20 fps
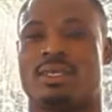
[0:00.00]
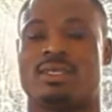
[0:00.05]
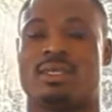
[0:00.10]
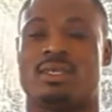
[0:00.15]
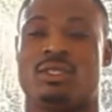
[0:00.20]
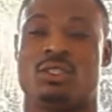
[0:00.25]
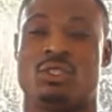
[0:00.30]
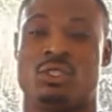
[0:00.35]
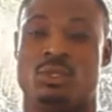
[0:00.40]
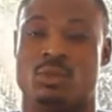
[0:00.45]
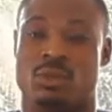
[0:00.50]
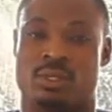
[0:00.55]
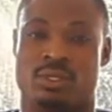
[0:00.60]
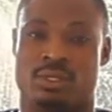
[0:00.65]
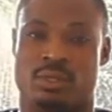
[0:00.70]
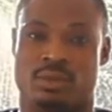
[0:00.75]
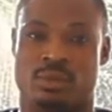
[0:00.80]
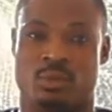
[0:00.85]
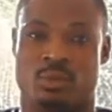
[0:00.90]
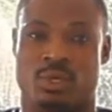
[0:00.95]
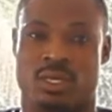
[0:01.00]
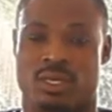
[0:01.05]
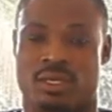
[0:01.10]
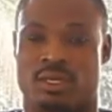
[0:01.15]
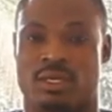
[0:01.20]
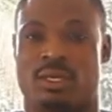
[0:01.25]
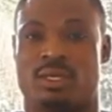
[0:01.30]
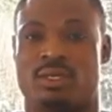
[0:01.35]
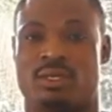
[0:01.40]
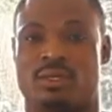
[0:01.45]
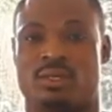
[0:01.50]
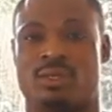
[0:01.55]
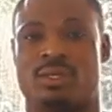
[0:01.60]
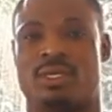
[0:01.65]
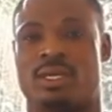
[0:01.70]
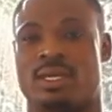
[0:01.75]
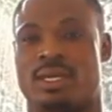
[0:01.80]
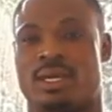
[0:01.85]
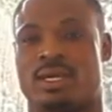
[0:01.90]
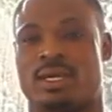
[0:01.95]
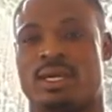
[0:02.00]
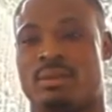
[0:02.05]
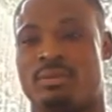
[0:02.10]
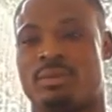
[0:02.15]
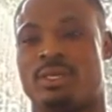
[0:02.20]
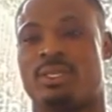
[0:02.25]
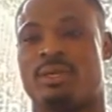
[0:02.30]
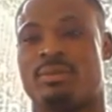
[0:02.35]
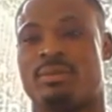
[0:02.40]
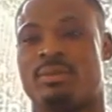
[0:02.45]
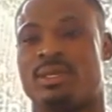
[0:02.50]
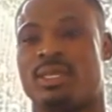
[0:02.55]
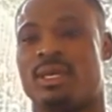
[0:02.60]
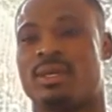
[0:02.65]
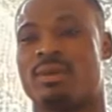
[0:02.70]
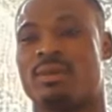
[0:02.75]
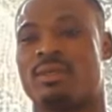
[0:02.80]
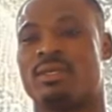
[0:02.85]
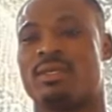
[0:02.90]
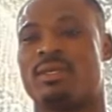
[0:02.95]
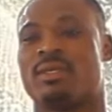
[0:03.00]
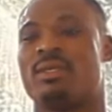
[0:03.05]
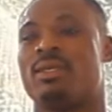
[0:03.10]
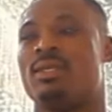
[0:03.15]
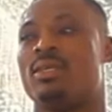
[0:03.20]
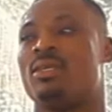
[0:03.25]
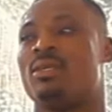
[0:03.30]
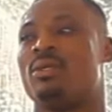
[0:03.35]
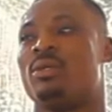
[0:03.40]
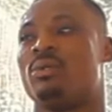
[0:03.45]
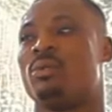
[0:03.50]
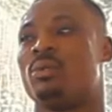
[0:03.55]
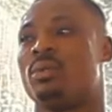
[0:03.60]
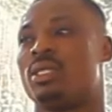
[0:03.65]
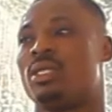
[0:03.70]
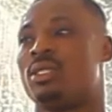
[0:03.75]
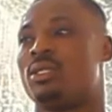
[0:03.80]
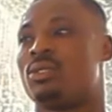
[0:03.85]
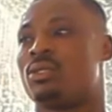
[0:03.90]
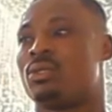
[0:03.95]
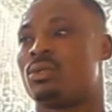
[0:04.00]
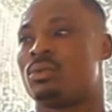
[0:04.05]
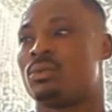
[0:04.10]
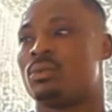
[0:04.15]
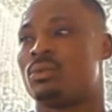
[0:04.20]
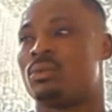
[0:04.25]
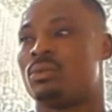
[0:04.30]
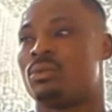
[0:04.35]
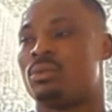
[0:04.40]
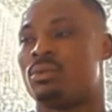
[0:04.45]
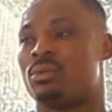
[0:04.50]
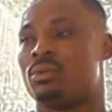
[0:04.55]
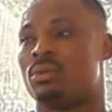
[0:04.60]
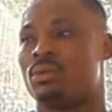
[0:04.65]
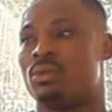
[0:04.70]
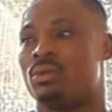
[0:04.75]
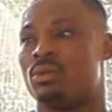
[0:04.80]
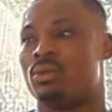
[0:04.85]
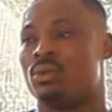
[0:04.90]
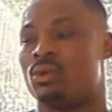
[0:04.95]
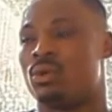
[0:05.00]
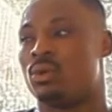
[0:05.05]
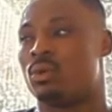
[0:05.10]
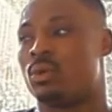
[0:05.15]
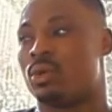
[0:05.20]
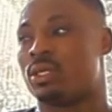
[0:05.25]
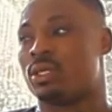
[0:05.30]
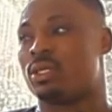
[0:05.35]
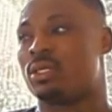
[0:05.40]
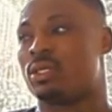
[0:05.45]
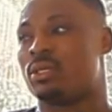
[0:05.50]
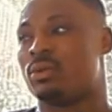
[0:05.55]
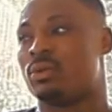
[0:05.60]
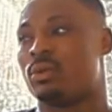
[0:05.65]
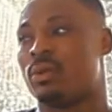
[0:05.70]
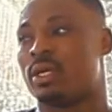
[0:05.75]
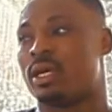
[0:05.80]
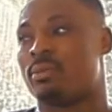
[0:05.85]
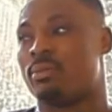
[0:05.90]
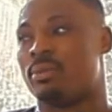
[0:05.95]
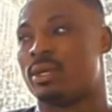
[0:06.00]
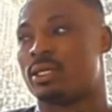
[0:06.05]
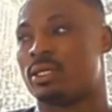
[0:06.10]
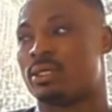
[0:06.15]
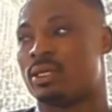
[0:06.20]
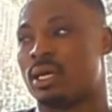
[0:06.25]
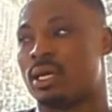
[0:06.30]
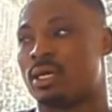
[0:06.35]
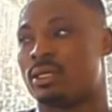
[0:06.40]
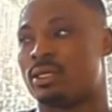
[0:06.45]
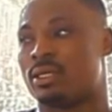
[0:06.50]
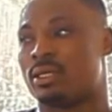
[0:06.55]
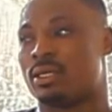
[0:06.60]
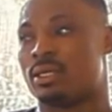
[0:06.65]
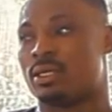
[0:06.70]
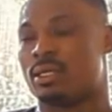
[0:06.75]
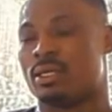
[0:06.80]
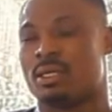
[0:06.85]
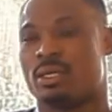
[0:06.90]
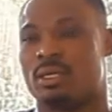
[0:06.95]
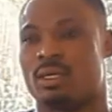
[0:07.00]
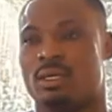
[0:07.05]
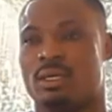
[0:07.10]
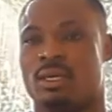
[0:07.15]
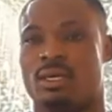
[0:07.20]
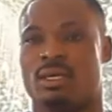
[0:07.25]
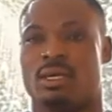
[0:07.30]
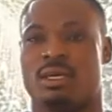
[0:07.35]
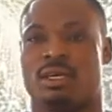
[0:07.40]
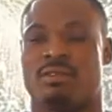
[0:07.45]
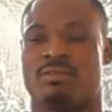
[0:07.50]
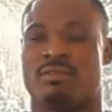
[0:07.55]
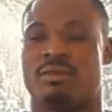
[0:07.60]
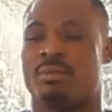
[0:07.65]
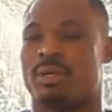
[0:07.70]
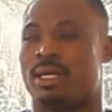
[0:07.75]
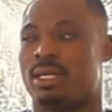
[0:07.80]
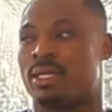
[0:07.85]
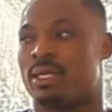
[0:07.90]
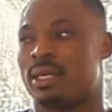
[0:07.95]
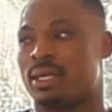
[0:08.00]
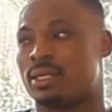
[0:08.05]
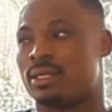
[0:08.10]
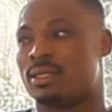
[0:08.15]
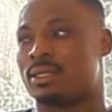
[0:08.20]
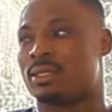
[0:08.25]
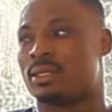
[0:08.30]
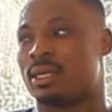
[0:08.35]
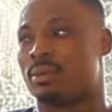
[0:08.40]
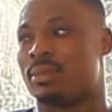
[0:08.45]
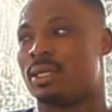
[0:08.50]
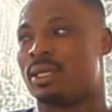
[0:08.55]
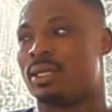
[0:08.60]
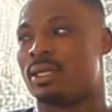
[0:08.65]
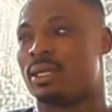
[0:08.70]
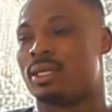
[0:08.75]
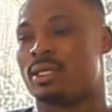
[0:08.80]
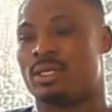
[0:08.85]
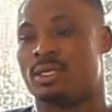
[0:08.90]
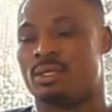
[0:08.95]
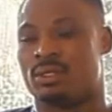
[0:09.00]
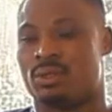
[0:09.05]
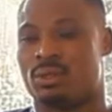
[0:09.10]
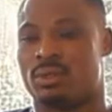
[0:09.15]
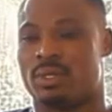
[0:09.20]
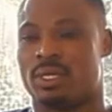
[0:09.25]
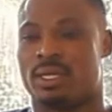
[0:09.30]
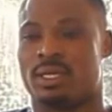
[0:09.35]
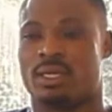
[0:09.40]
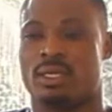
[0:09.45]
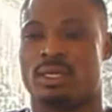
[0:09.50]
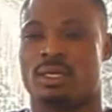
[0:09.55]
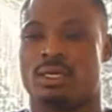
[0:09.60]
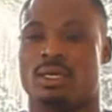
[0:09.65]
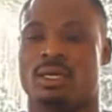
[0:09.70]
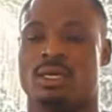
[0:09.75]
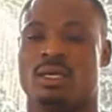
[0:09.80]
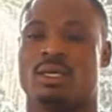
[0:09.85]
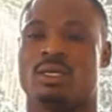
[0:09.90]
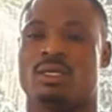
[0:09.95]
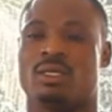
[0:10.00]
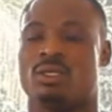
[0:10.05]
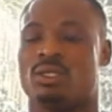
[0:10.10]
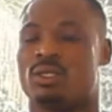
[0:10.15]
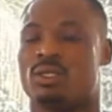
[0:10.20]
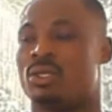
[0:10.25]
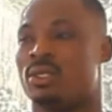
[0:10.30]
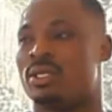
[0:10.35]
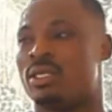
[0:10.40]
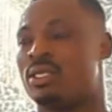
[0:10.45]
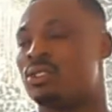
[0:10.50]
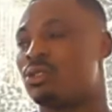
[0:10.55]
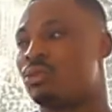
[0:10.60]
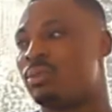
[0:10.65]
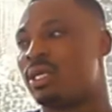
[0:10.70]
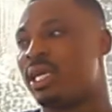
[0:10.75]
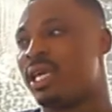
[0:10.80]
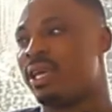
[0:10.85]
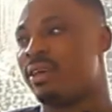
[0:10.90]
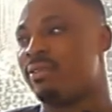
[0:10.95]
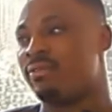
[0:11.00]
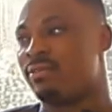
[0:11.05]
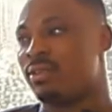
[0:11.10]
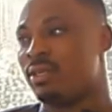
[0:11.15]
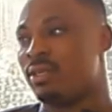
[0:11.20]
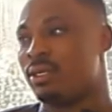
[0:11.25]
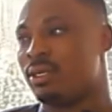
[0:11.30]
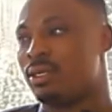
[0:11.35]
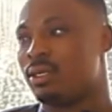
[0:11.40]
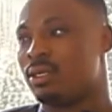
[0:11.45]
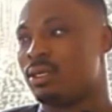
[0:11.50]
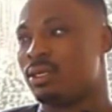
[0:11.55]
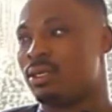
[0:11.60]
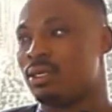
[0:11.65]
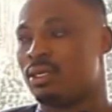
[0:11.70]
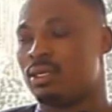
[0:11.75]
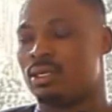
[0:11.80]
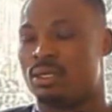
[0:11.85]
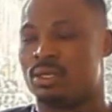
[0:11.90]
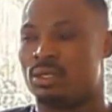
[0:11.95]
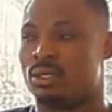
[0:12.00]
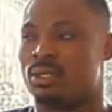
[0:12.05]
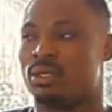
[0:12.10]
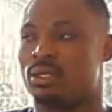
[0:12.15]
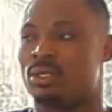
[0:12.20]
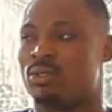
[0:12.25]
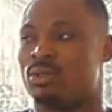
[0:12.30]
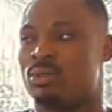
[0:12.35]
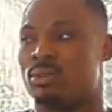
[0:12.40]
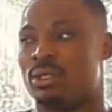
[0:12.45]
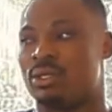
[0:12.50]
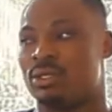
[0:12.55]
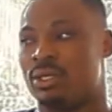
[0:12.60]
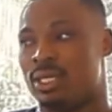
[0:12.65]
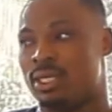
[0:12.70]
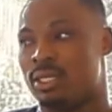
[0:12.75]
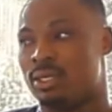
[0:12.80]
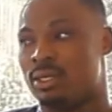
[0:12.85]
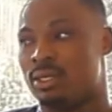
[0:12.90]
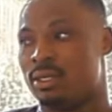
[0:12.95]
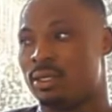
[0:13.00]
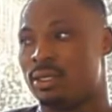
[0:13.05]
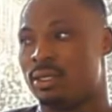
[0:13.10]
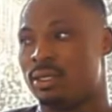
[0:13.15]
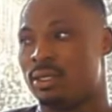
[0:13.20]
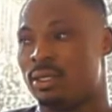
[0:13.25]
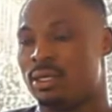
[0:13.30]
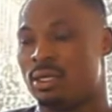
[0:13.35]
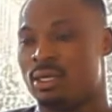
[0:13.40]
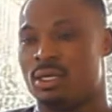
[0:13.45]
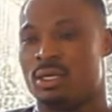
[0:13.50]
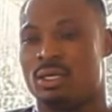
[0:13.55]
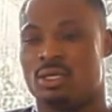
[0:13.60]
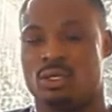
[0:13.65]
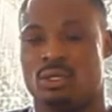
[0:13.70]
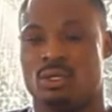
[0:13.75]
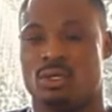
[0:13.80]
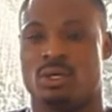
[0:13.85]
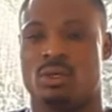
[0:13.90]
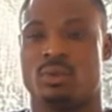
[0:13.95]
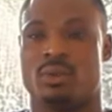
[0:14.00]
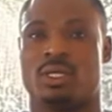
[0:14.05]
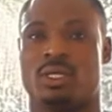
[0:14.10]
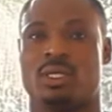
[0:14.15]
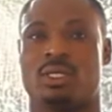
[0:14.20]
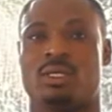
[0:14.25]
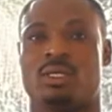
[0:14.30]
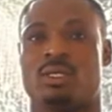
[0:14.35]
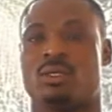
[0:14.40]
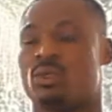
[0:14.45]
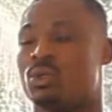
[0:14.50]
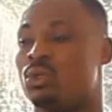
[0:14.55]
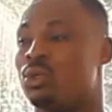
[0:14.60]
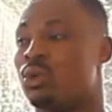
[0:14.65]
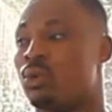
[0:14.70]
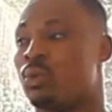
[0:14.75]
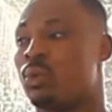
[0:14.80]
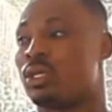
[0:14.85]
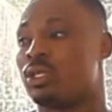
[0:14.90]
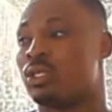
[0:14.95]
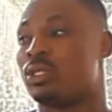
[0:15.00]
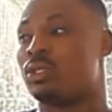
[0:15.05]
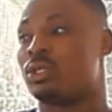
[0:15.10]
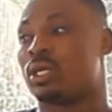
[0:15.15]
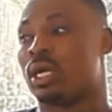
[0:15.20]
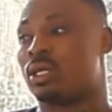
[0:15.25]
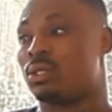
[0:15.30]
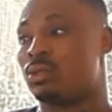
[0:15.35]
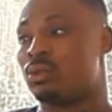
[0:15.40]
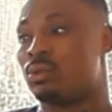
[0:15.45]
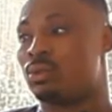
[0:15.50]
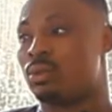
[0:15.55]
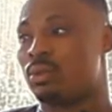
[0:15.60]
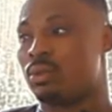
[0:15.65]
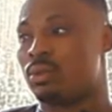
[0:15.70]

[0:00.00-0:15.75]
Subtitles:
as a youth, we, the youth that are coming up now, we need to know what we are best at. Everybody has something that he's good at. You don't need to be envy. You don't need to be greedy. You always need to know what you can do.